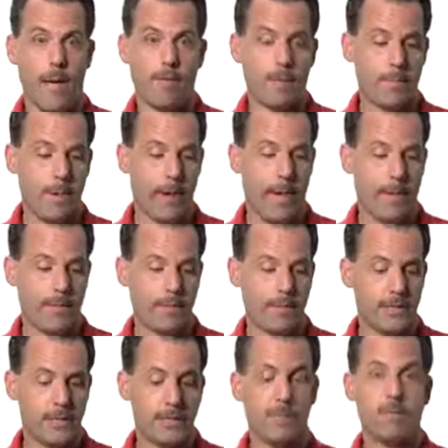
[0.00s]
I'm a
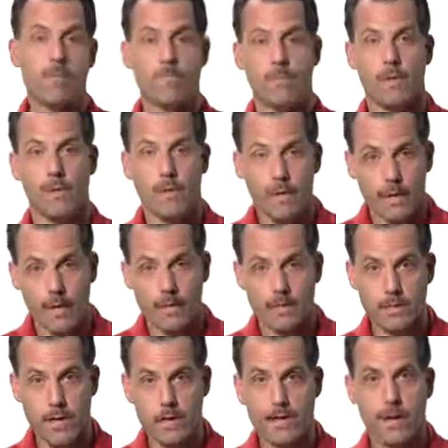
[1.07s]
biologist.
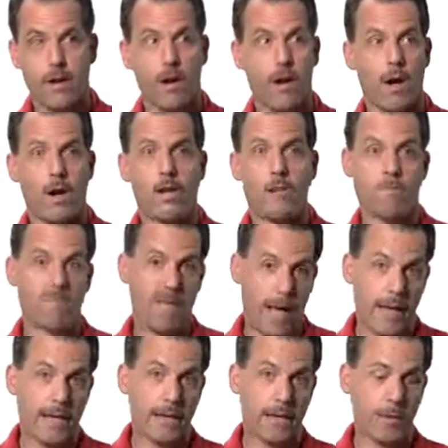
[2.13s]
It's not that hard.
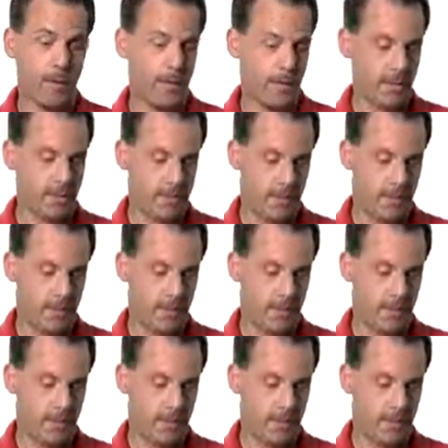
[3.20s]
I can do it.